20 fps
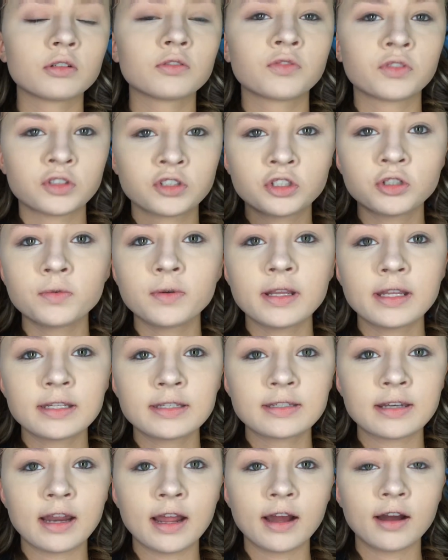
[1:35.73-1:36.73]
for 2
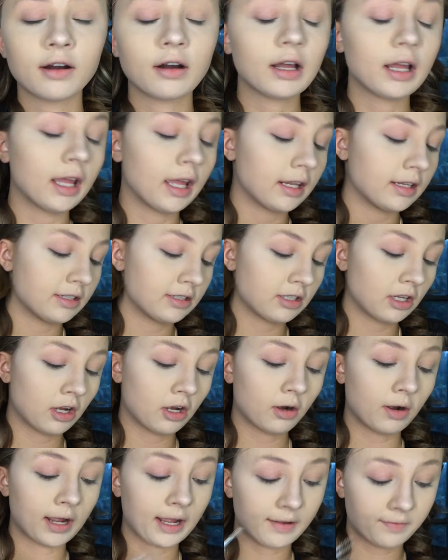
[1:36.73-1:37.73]
weeks now, and
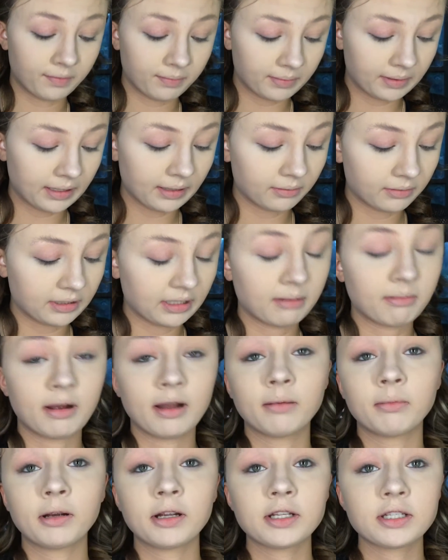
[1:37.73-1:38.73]
so I haven't been able to get
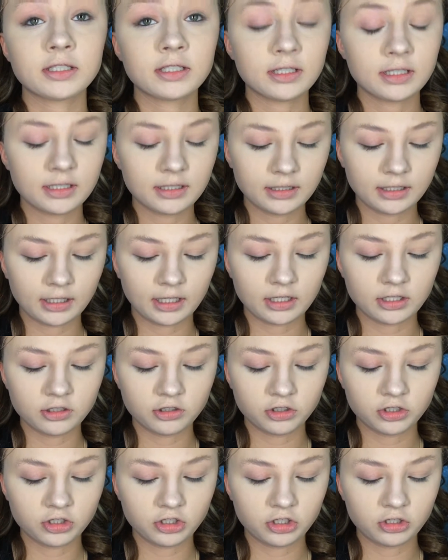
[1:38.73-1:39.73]
my eyebrows done like I
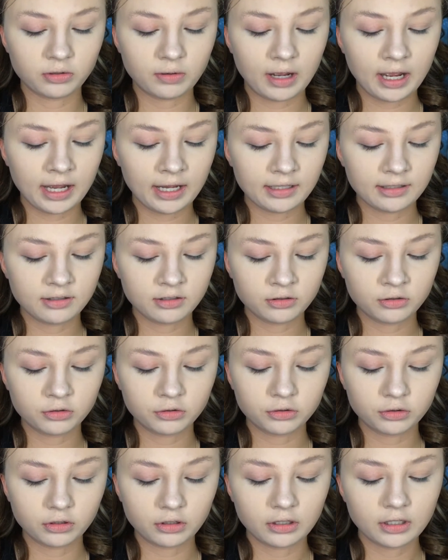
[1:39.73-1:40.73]
usually do at
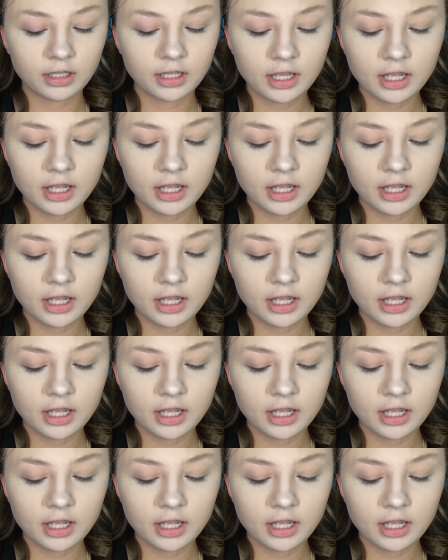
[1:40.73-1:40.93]
school.